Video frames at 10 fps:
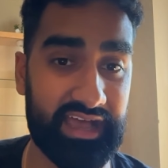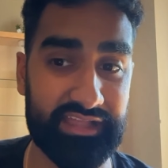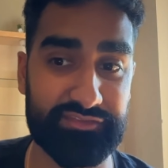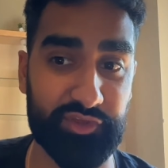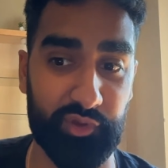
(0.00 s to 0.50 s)

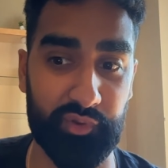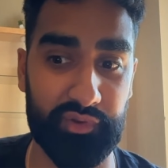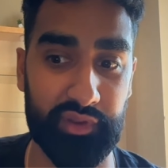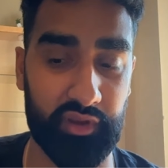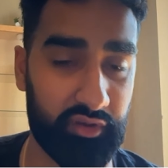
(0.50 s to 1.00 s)
So,
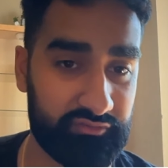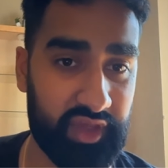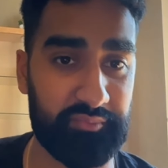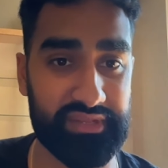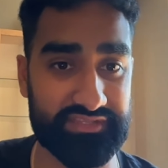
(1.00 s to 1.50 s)
a lot of
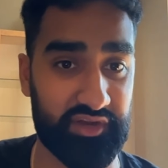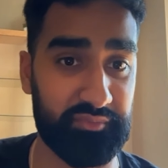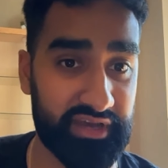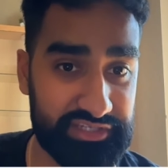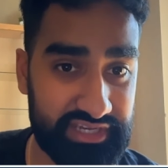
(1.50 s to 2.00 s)
companies are
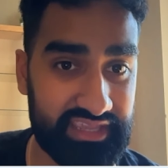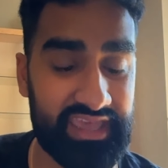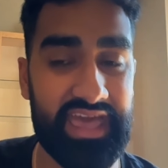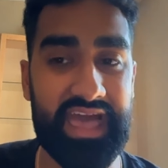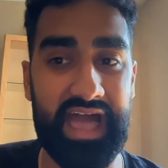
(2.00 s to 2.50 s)
emerging
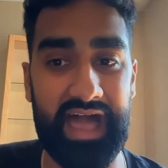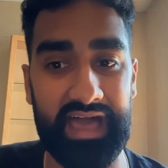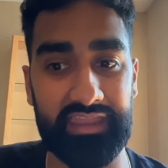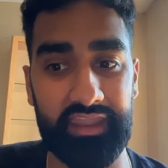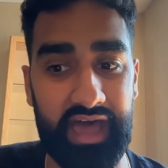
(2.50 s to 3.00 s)

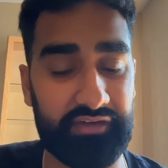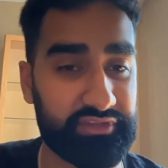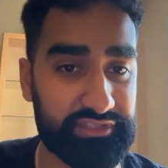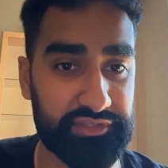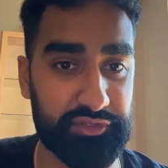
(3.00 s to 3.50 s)
and are
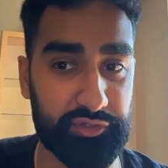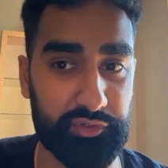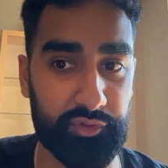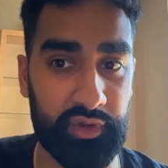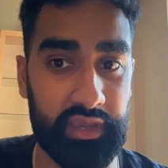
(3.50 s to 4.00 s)
having to
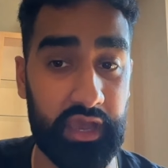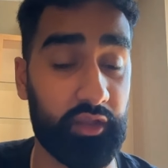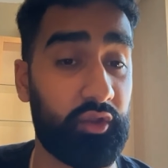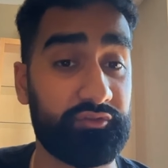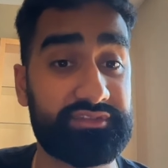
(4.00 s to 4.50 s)
do a
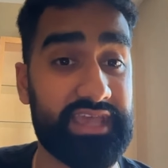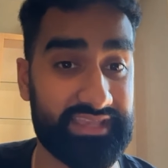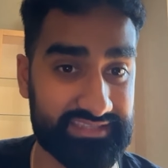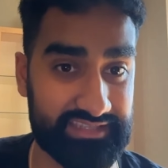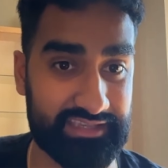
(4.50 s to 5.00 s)
lot of
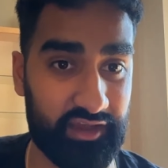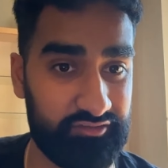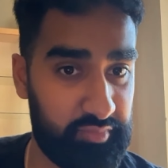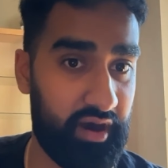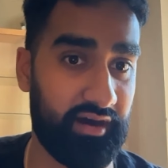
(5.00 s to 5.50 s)
testing
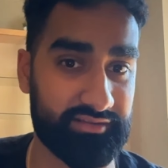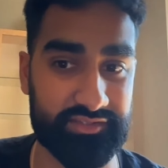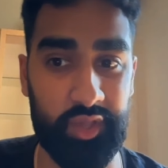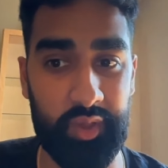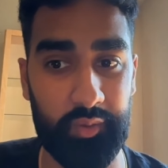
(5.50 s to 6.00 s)
of parts,
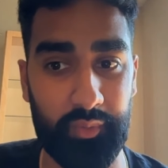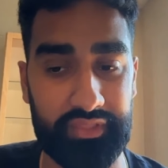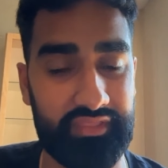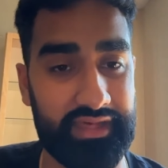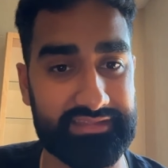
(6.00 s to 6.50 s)

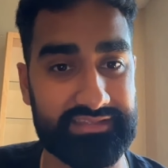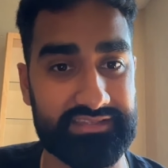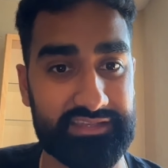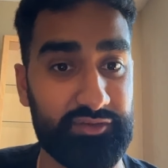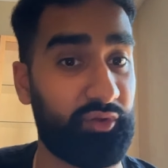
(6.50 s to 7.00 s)
whether that's
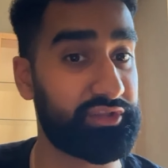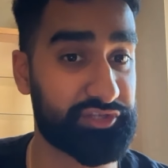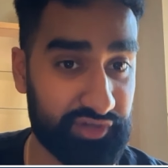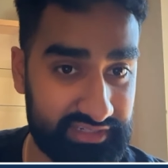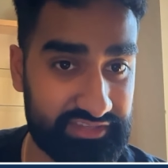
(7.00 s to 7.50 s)

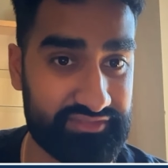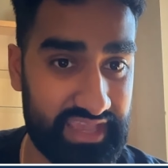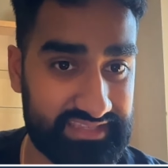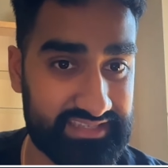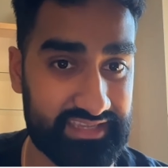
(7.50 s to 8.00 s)
non-destructive
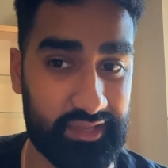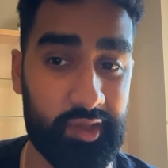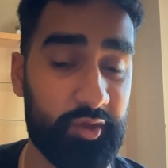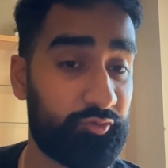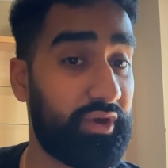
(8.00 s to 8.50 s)
testing,
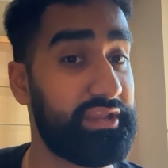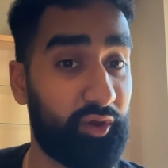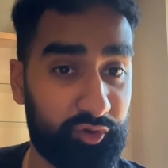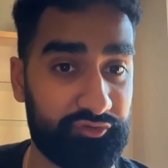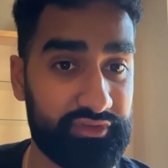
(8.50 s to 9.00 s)

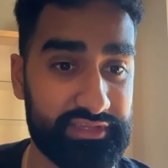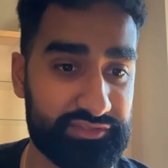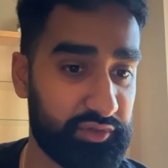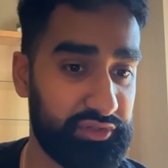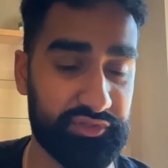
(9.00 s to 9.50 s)
radiography,
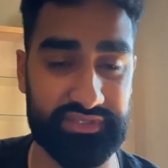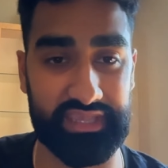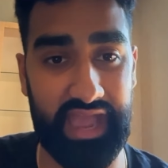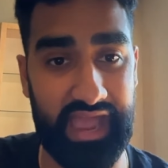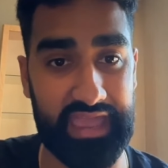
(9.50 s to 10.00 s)
so using
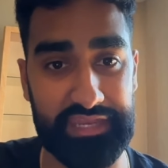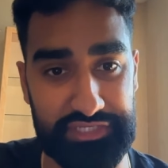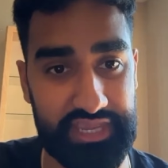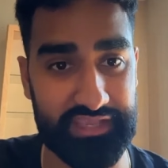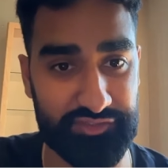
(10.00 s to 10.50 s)
high
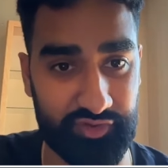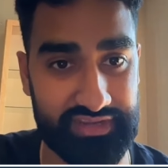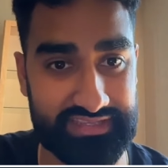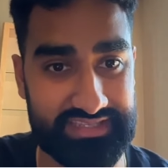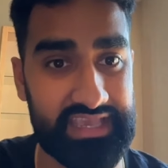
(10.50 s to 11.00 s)
energy
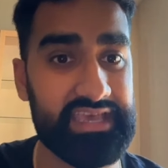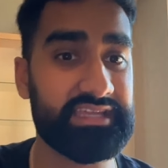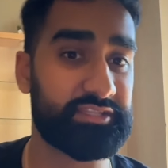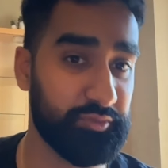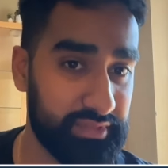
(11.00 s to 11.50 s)
X-rays to